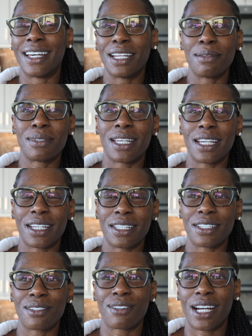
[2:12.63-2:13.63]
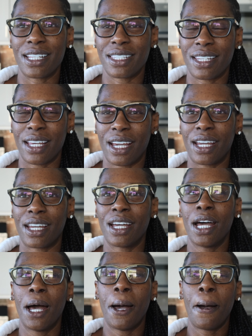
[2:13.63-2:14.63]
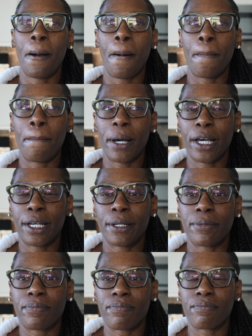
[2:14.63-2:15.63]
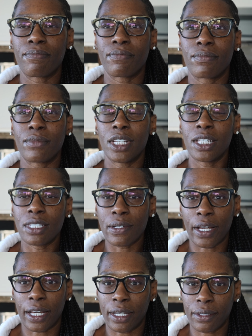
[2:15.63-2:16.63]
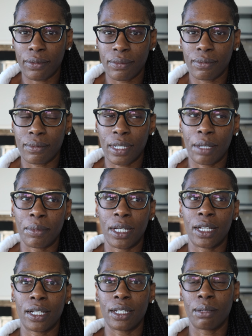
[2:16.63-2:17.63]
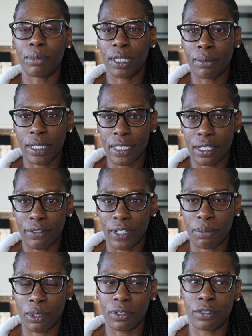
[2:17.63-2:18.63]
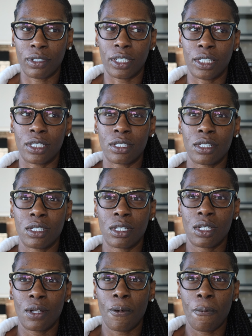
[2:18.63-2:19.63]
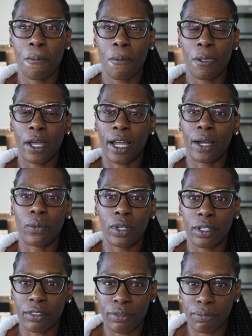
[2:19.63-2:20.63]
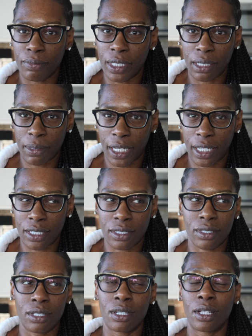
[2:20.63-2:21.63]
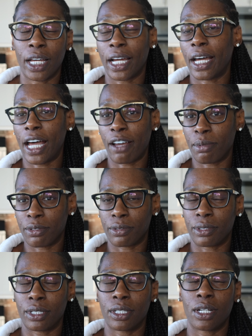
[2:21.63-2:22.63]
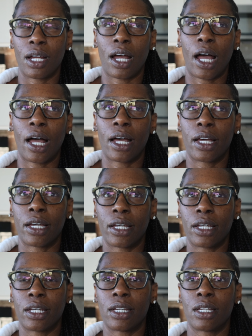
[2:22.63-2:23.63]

and I'm taking this rest day. But it's okay. I'm not going to beat myself up over it like I would have in the past, like I had before. I